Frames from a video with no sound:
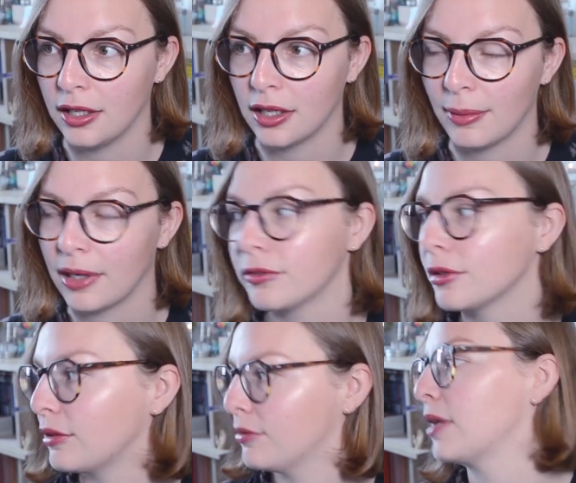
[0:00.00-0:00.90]
I've
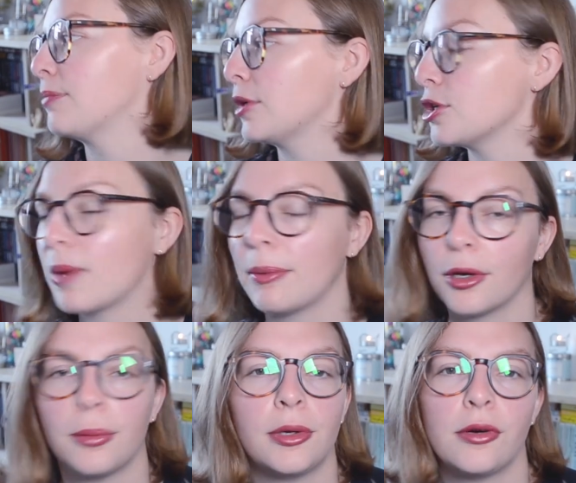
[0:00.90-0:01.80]
already read a bunch, but I'm
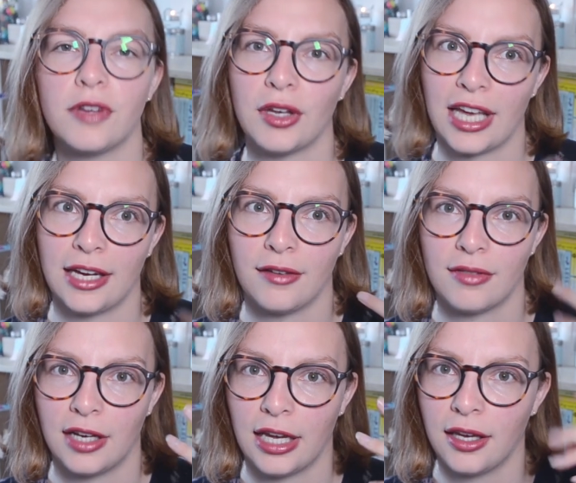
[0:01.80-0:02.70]
not going to be reviewing any of
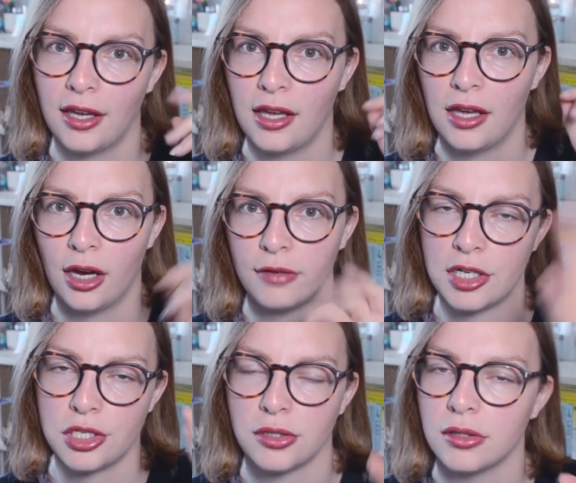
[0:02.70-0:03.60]
the, like,
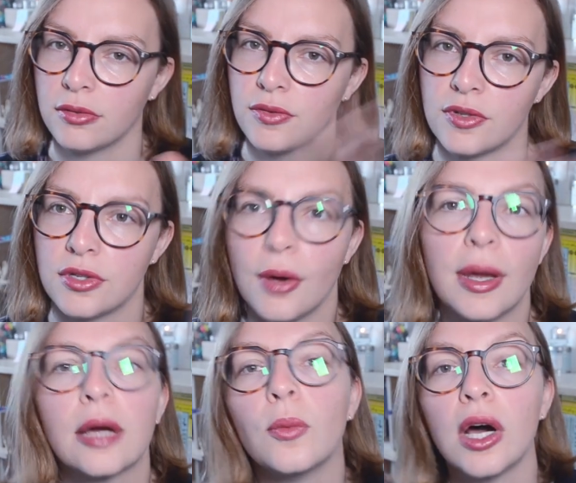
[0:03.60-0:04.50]
original
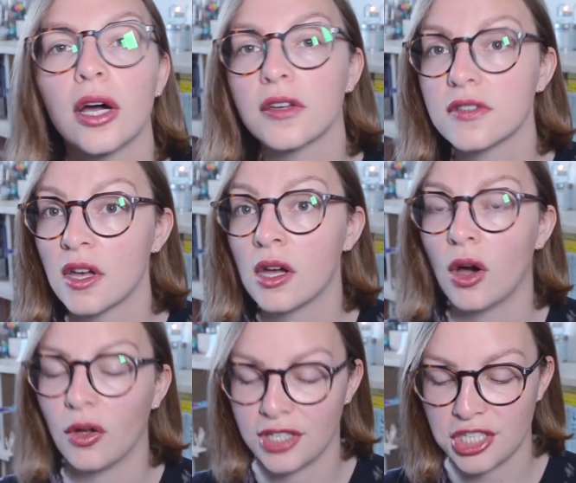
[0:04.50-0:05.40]
Stoic works
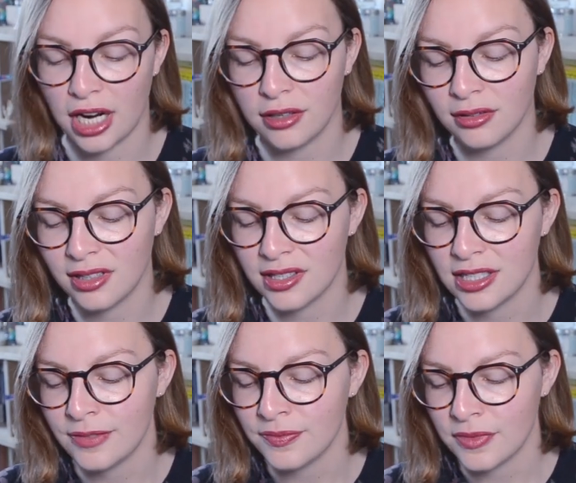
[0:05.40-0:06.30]
on this channel, because
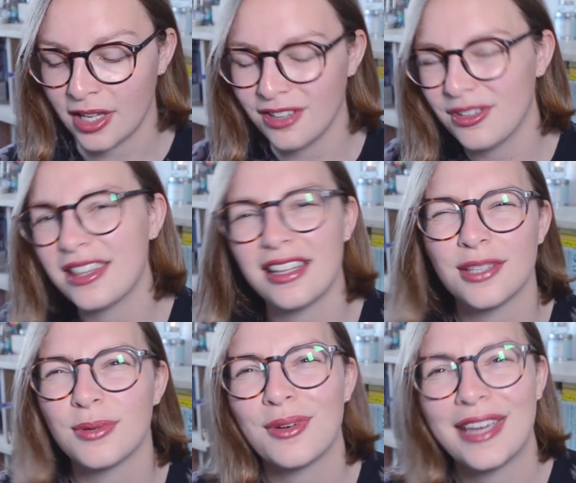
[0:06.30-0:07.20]
I don't really think
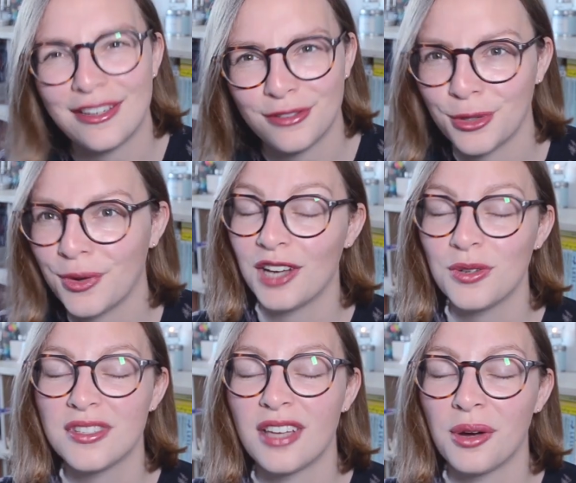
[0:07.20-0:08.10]
that's what you're here for. And
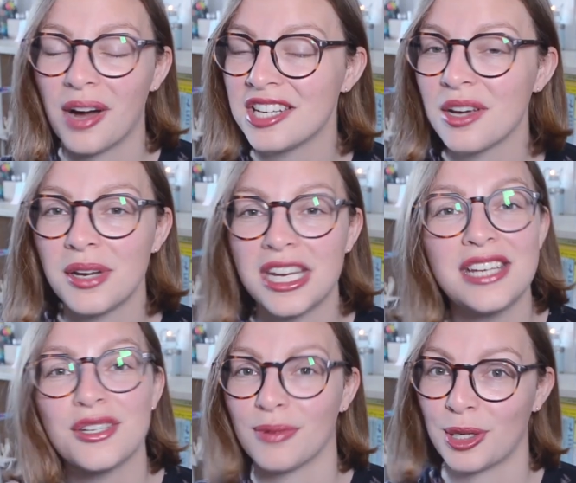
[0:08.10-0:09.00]
also, I don't
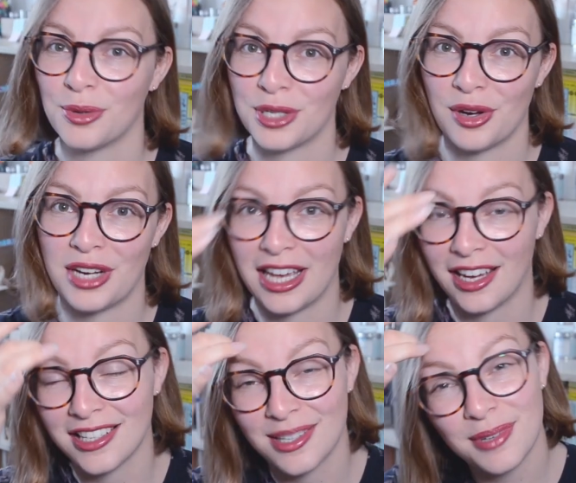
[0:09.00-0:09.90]
need to record it on here,
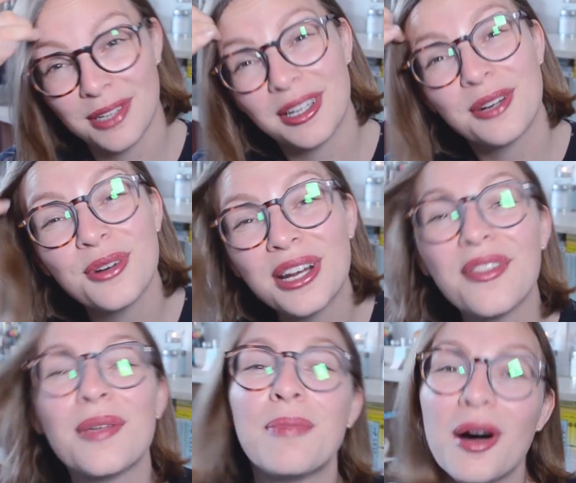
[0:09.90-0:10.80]
because I'm going to record it
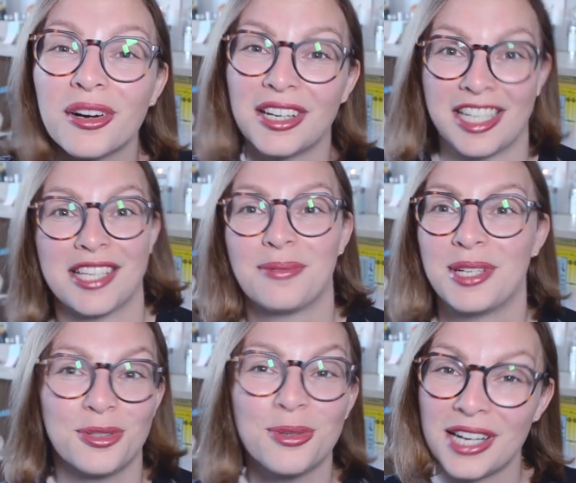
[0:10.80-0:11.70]
on the podcast,
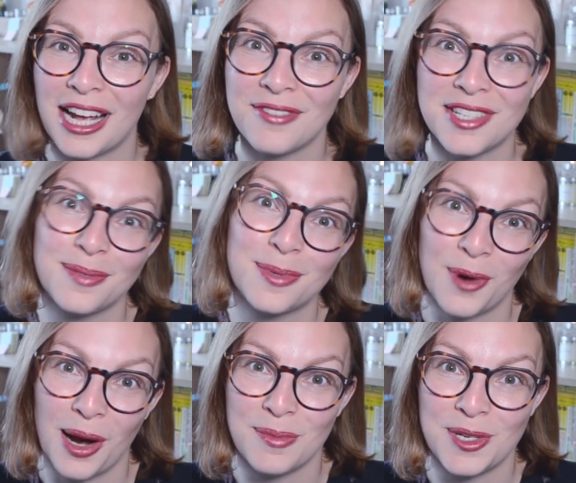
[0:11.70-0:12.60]
which you're all going to have to
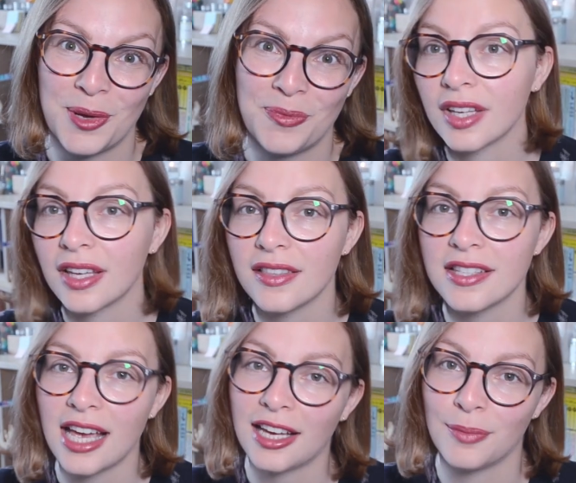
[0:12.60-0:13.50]
subscribe to. The
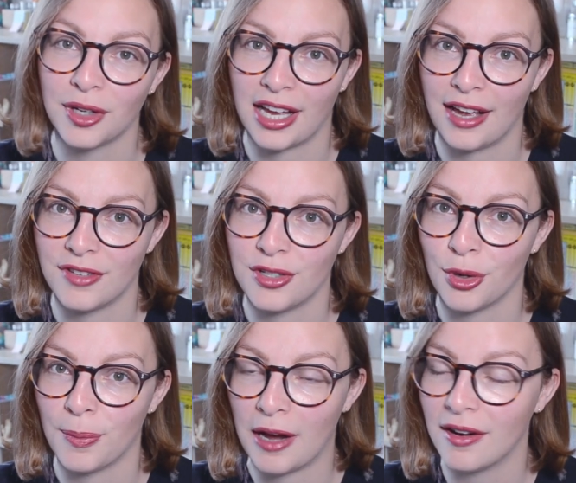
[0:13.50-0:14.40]
second book I have to
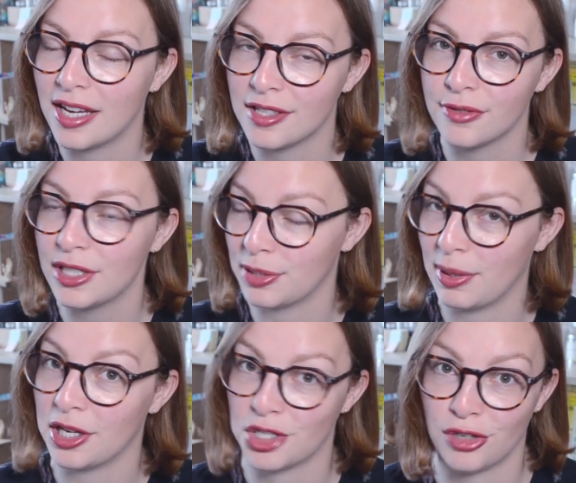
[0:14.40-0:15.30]
talk about is a real
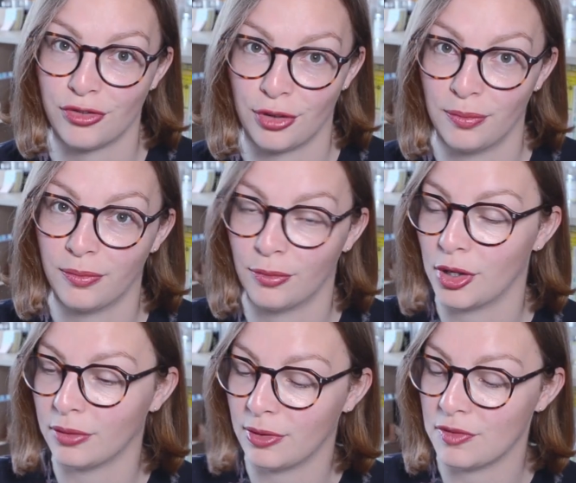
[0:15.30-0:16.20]
departure from
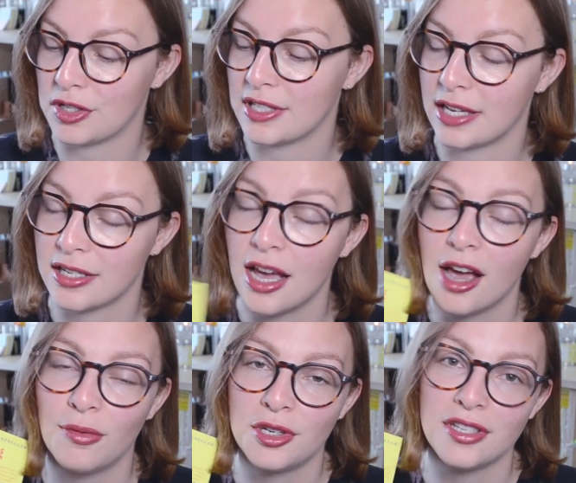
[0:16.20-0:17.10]
what we've just said,
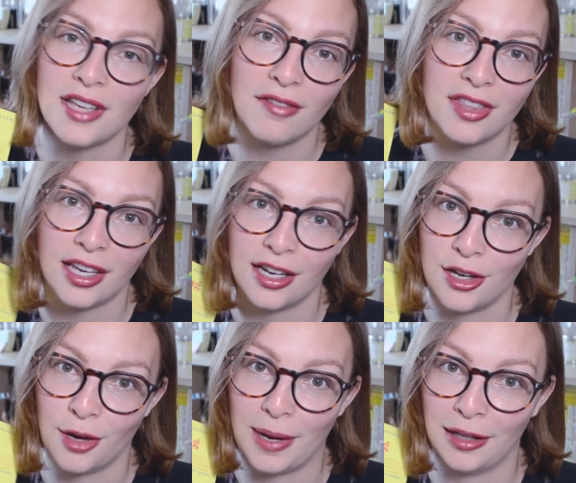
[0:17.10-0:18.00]
which is Everything I
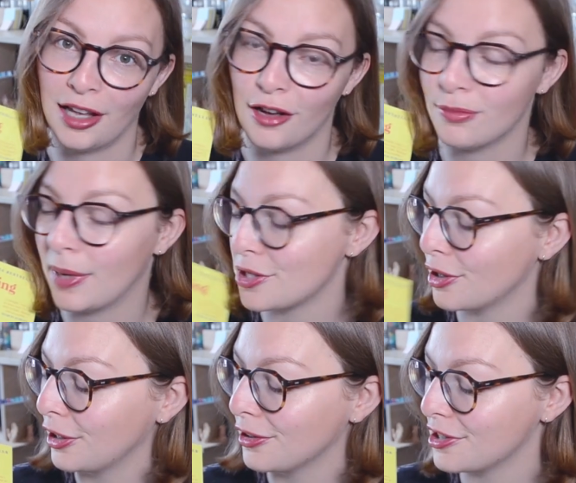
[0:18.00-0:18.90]
Know About Love by
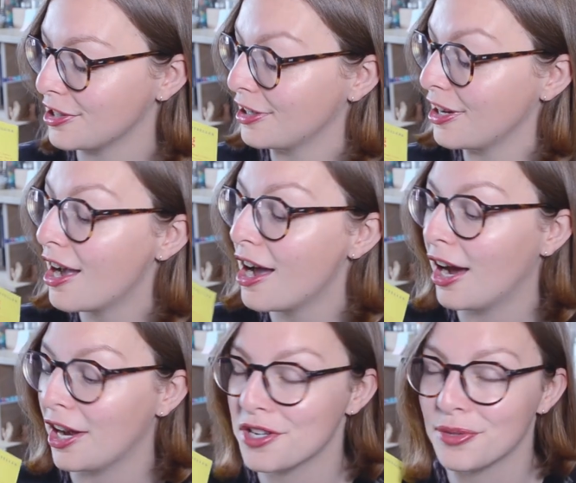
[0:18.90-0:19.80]
Dolly Alderton.
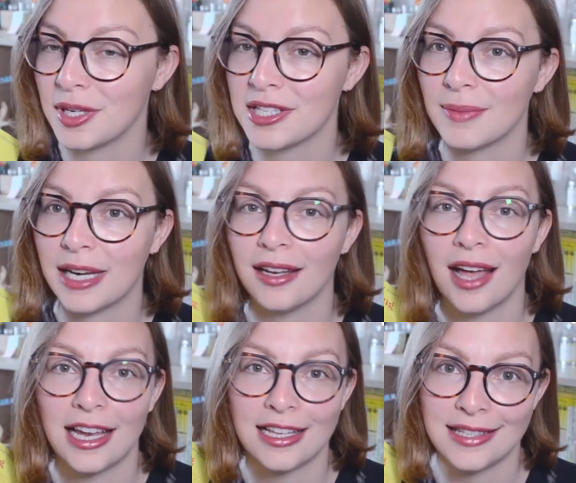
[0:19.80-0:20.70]
I just wanted something
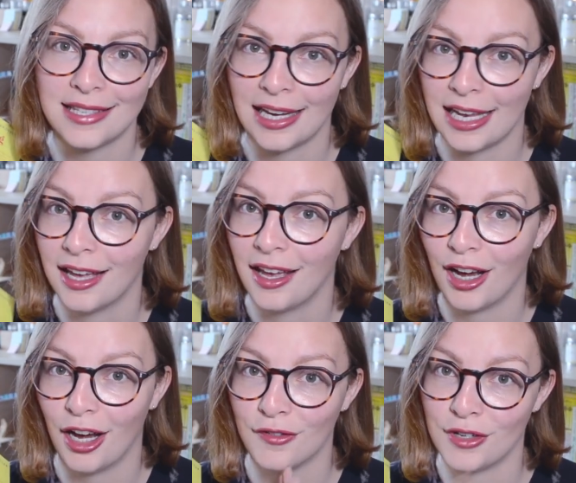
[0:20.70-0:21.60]
light and silly
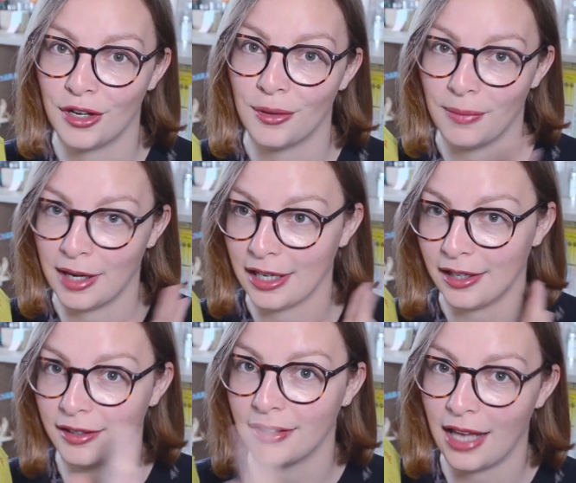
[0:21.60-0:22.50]
after my
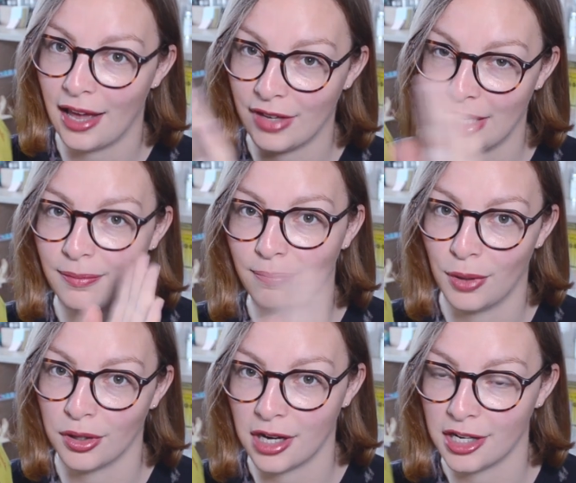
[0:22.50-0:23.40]
heavy
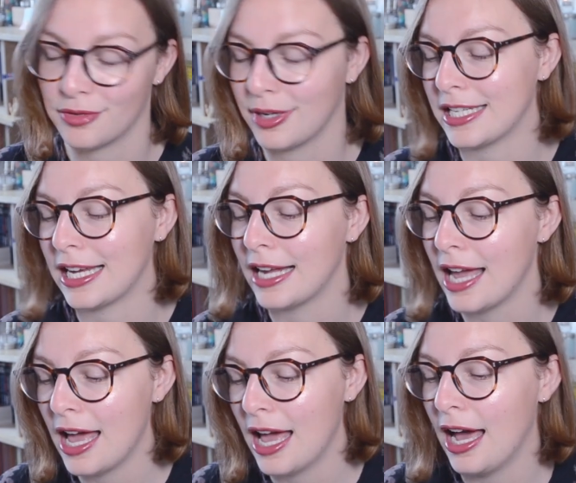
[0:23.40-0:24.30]
podcast reading,
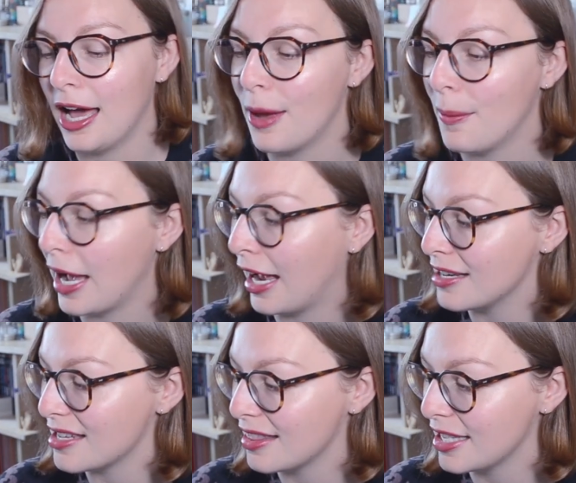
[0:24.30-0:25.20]

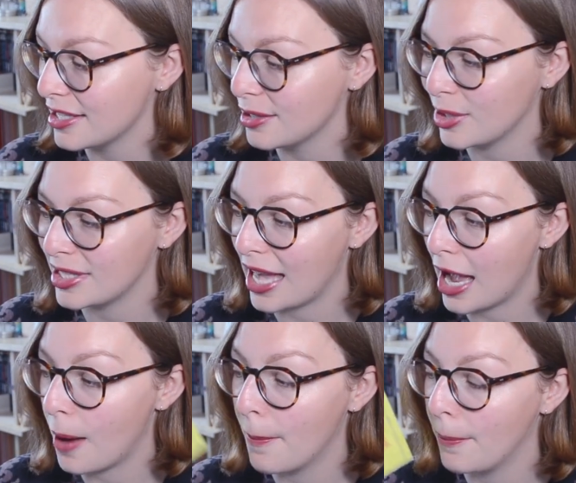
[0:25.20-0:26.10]
and this was
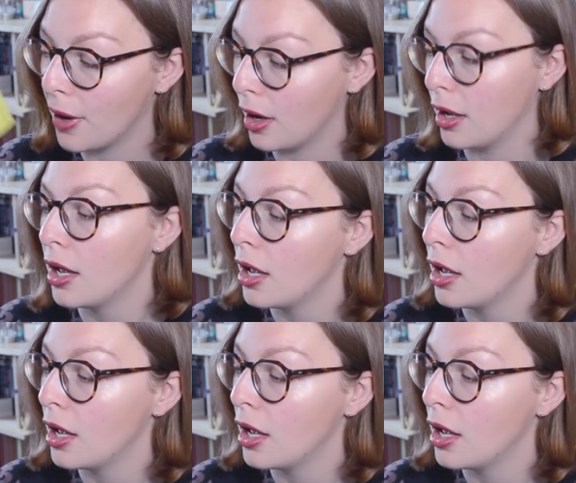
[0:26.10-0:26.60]
that, but